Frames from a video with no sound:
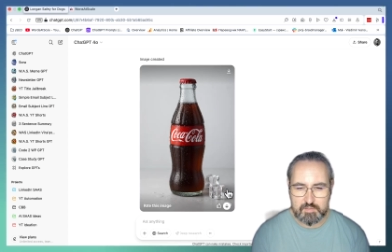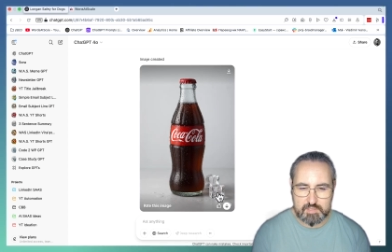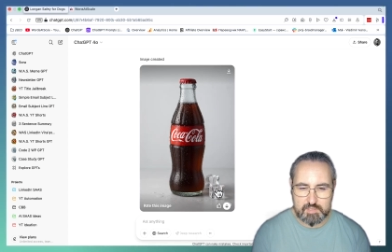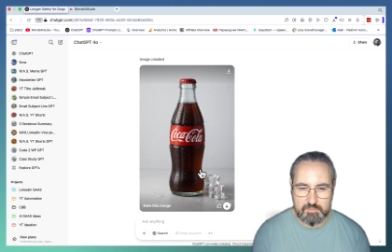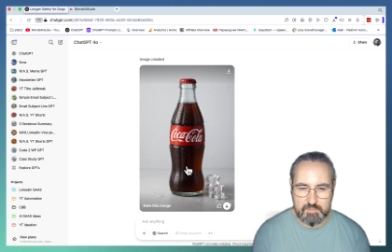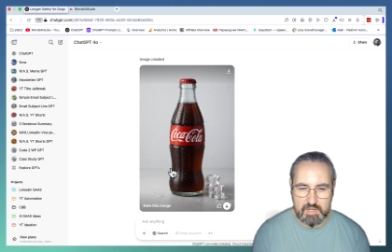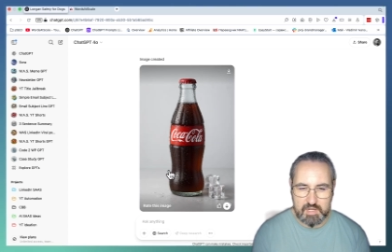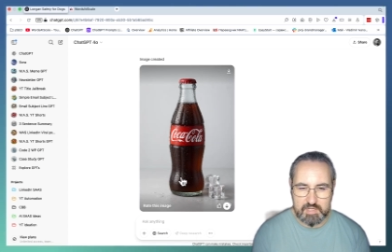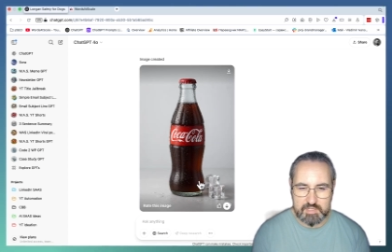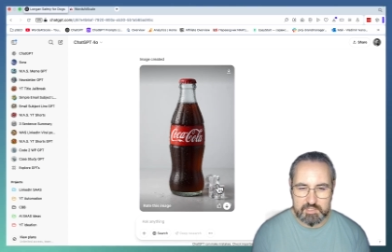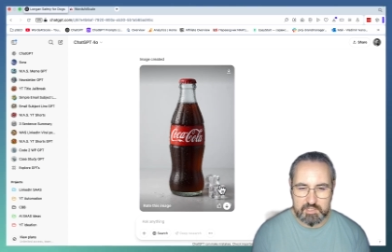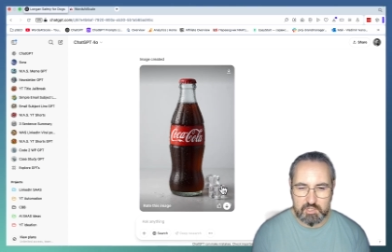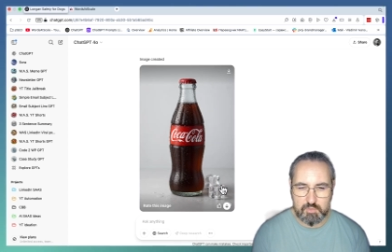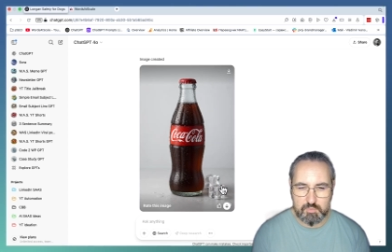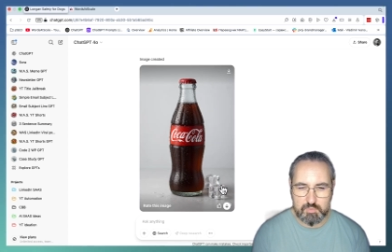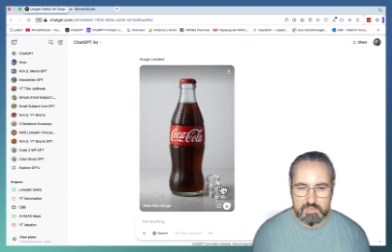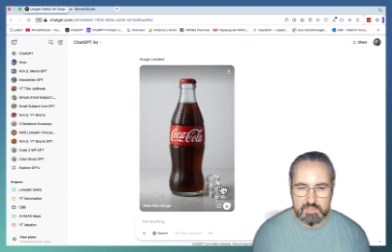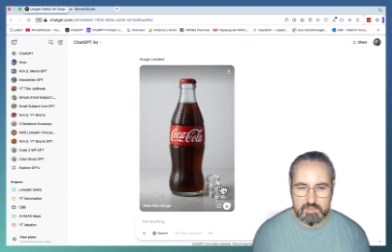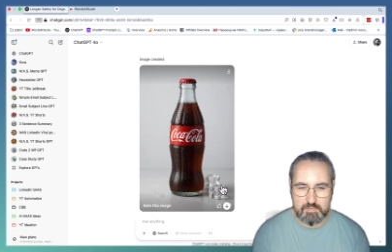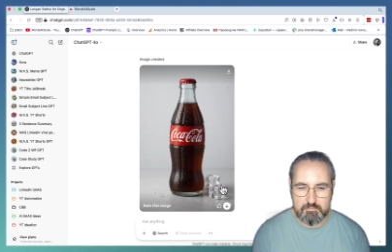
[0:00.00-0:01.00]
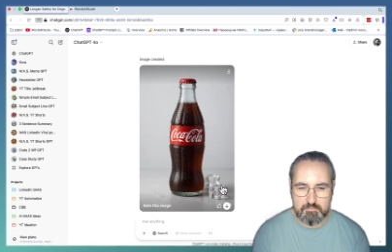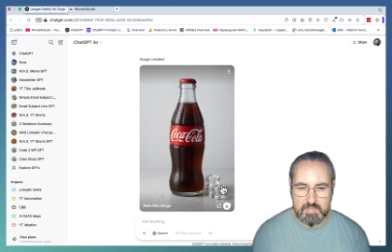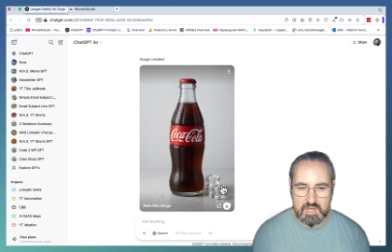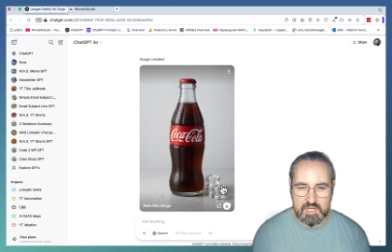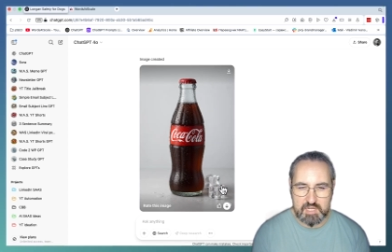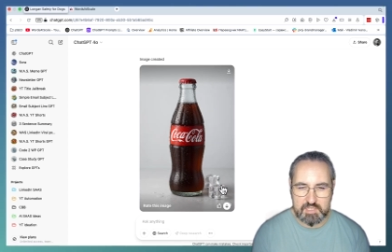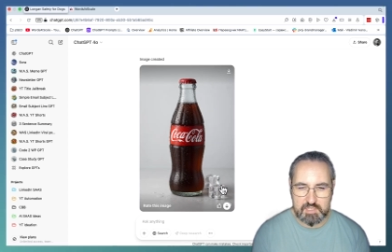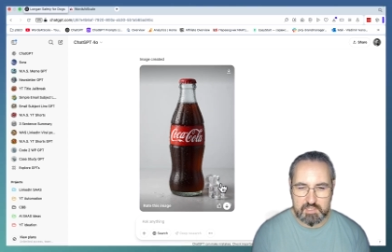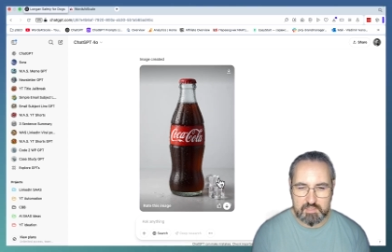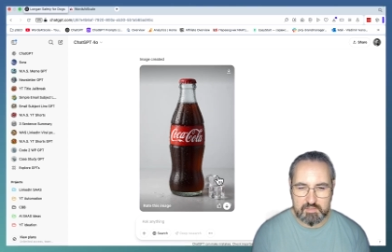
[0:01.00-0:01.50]
And some ice cubes.
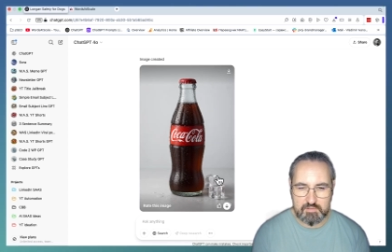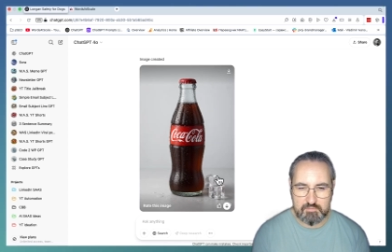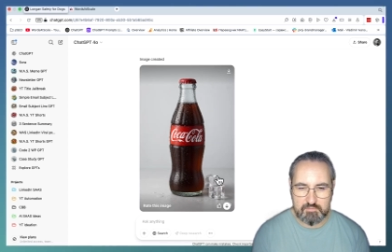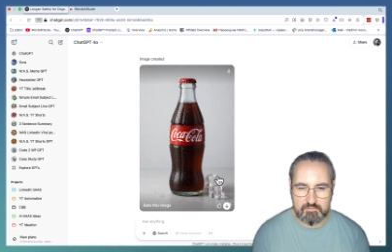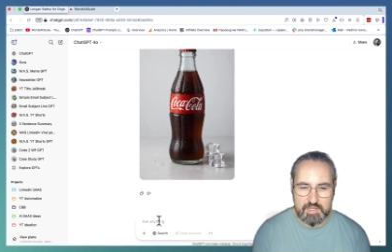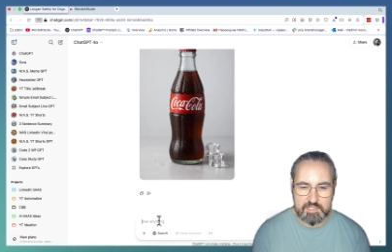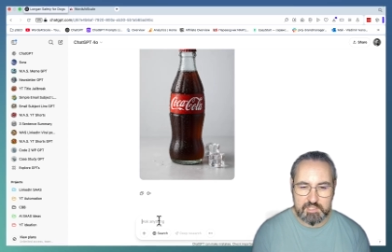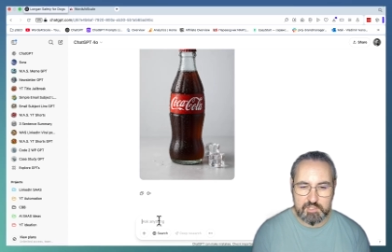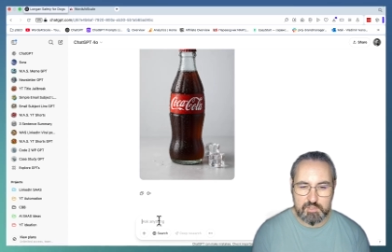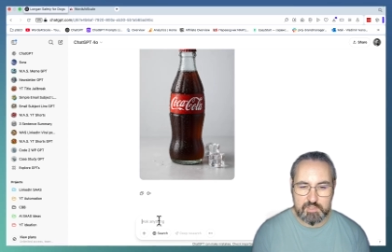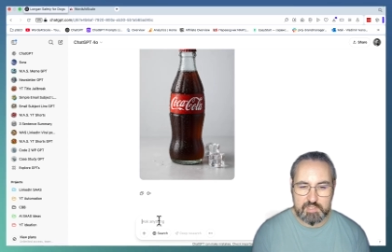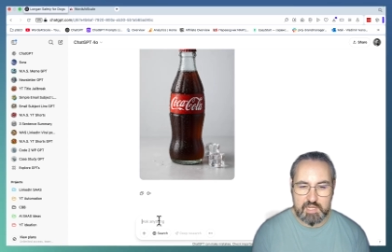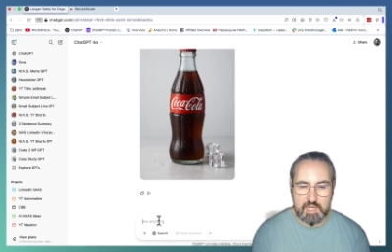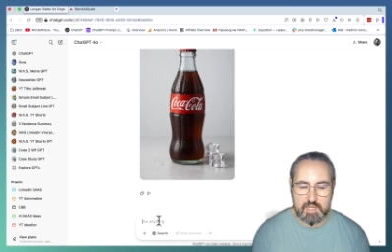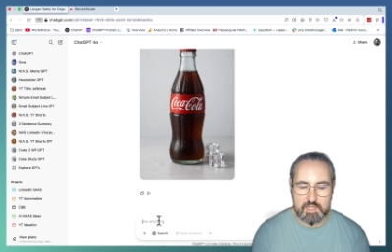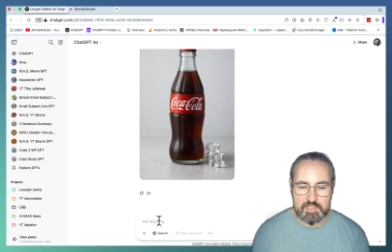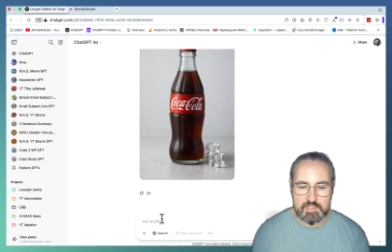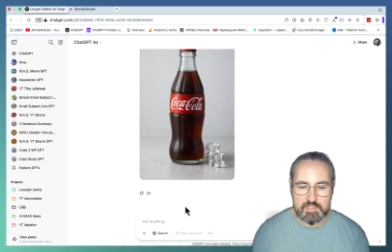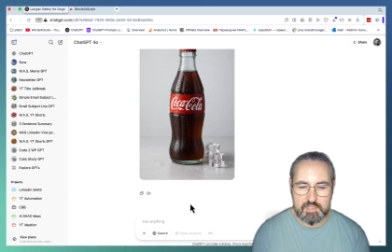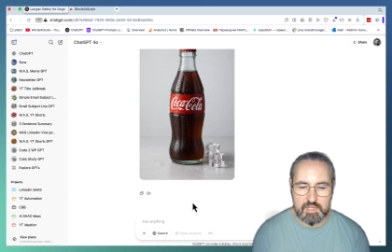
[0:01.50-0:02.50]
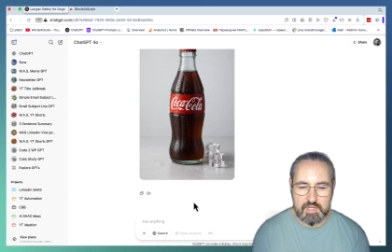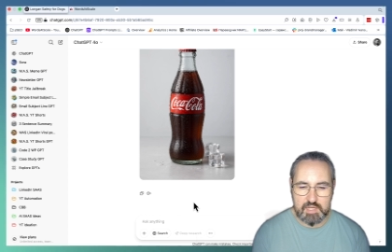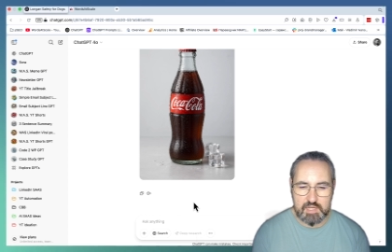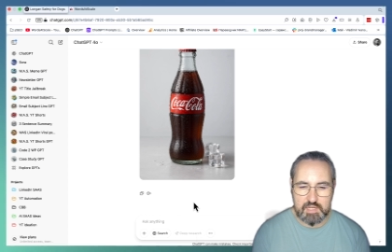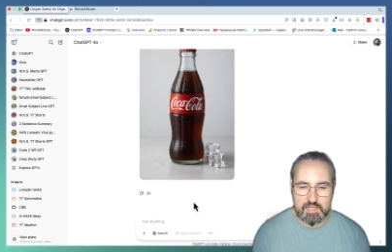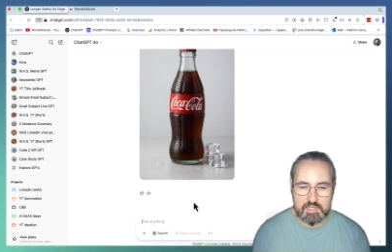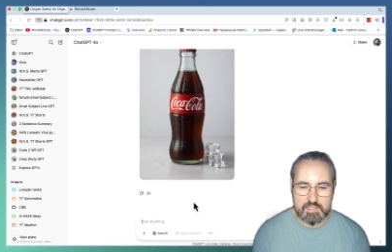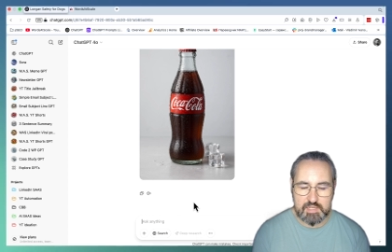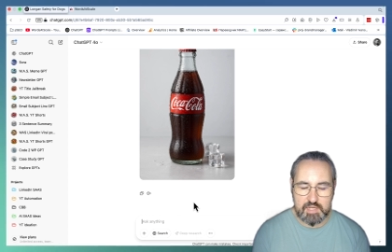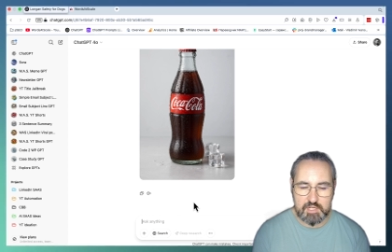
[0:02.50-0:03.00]
Amazing. Last use case
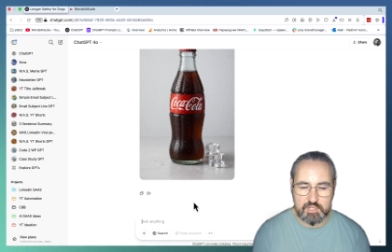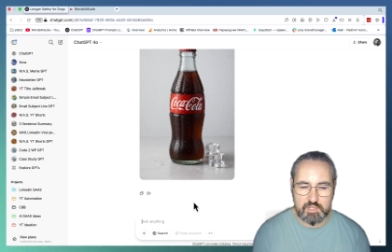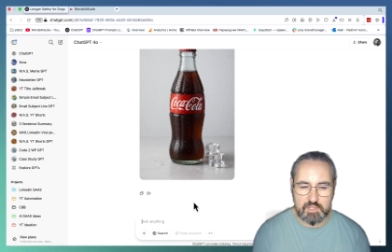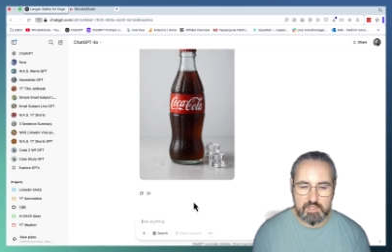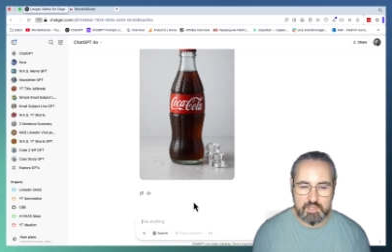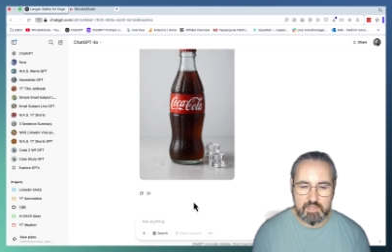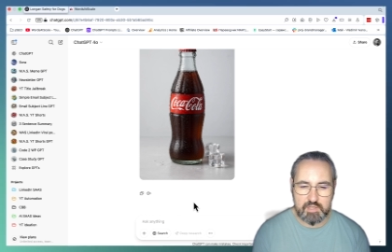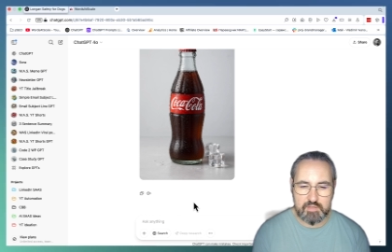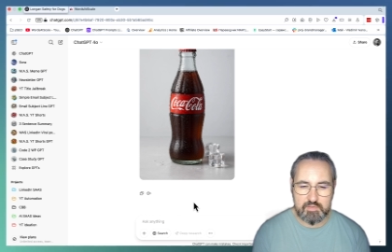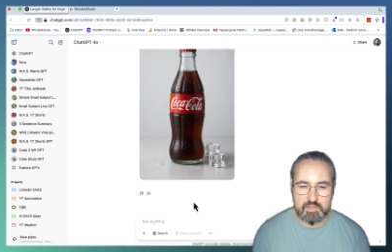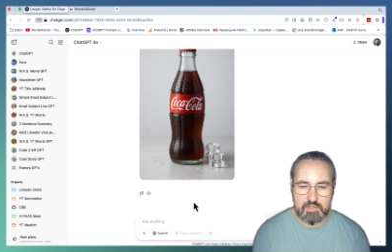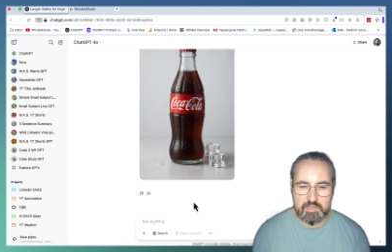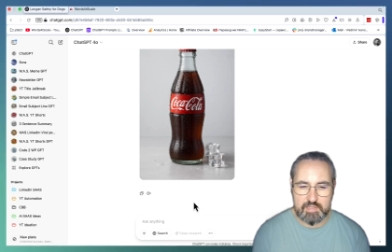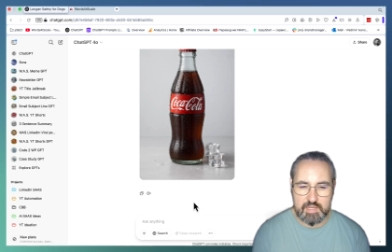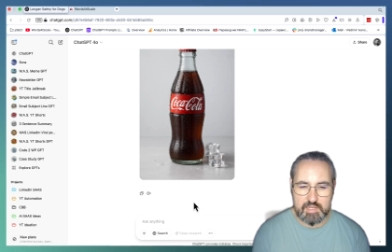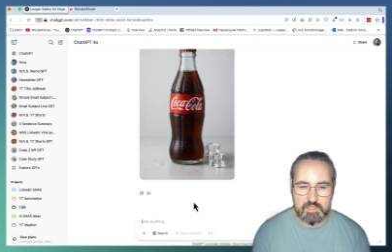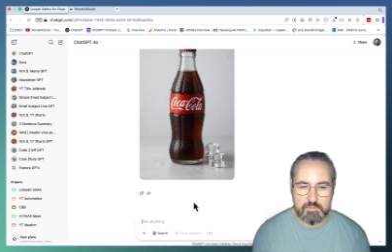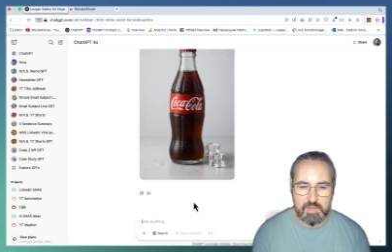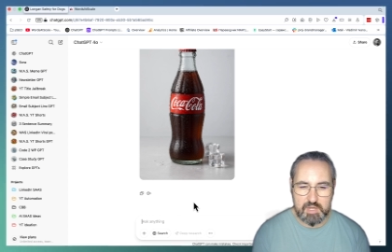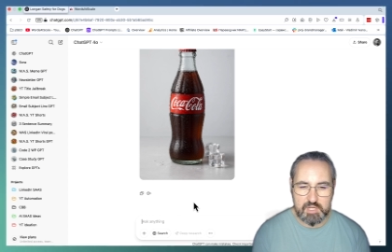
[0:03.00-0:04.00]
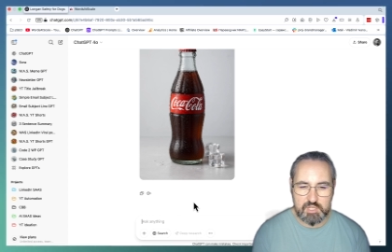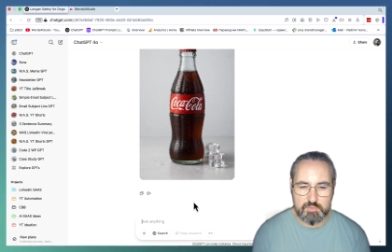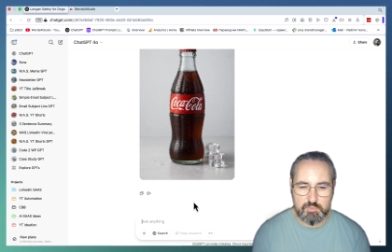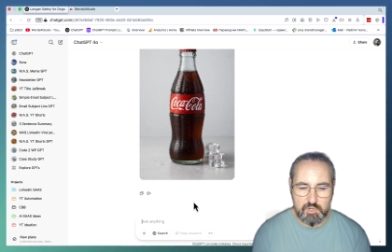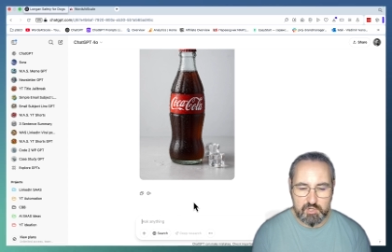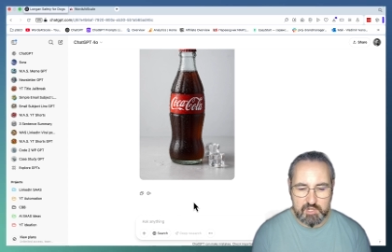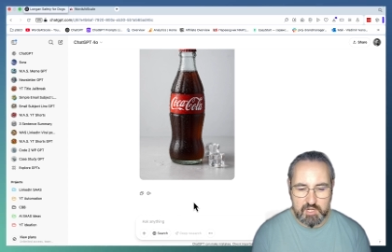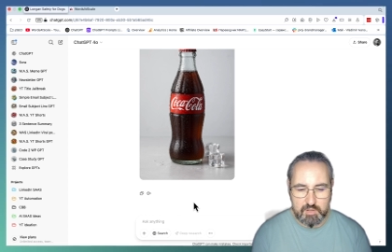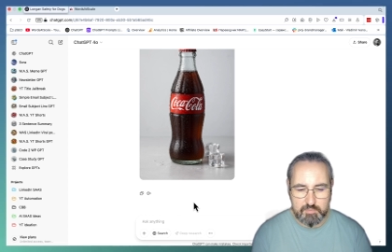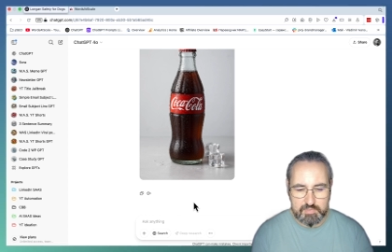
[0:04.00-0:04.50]
is actually the landing page
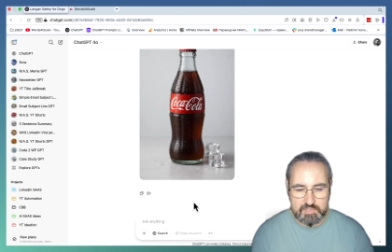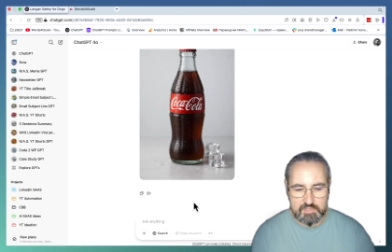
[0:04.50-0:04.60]
mockup,